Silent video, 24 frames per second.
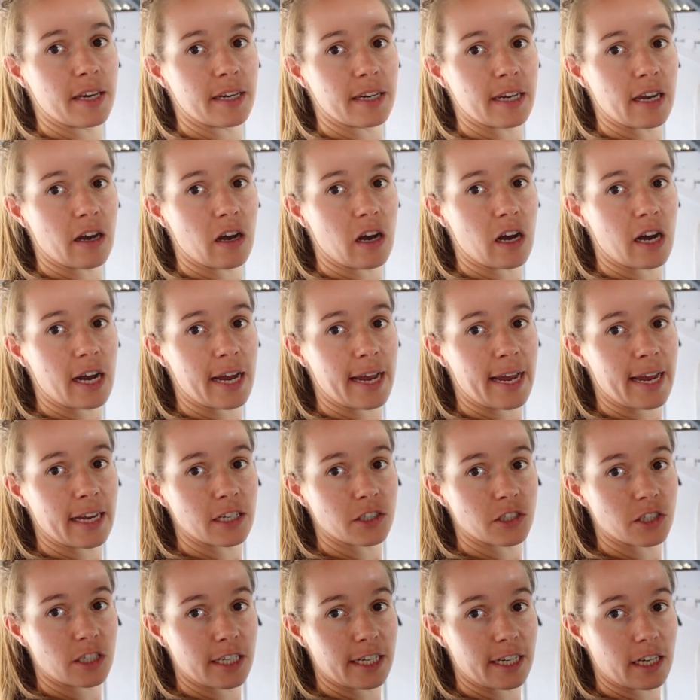Now, I
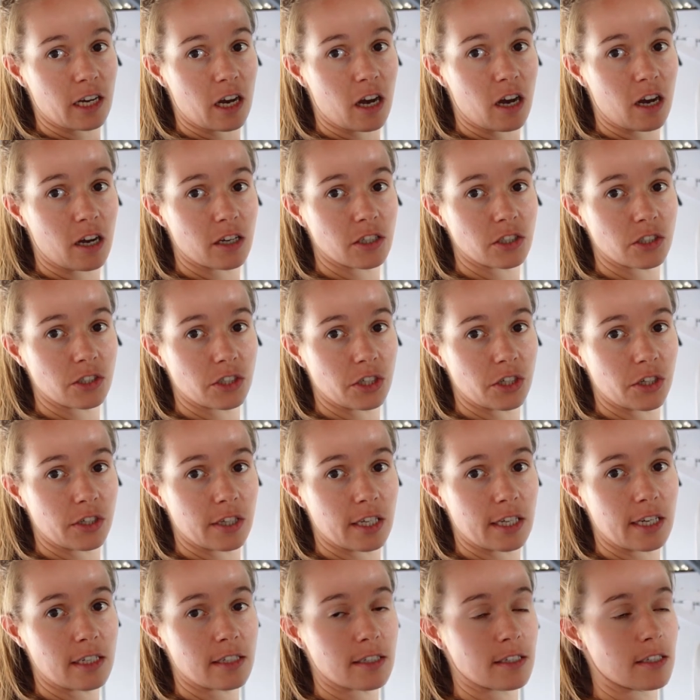actually can't do
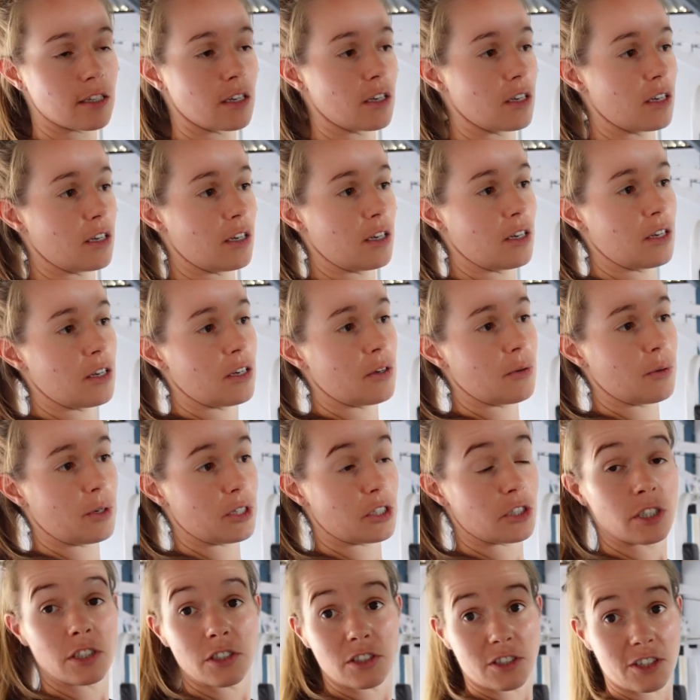this,
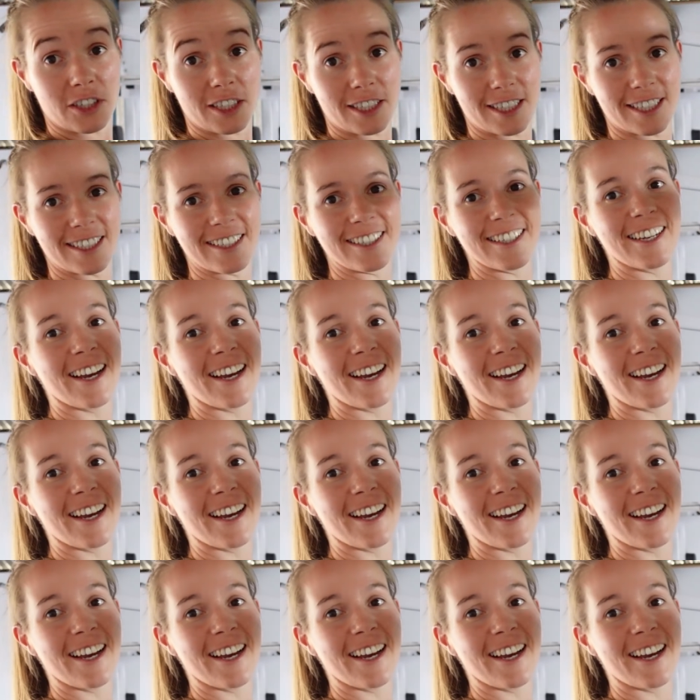which is good.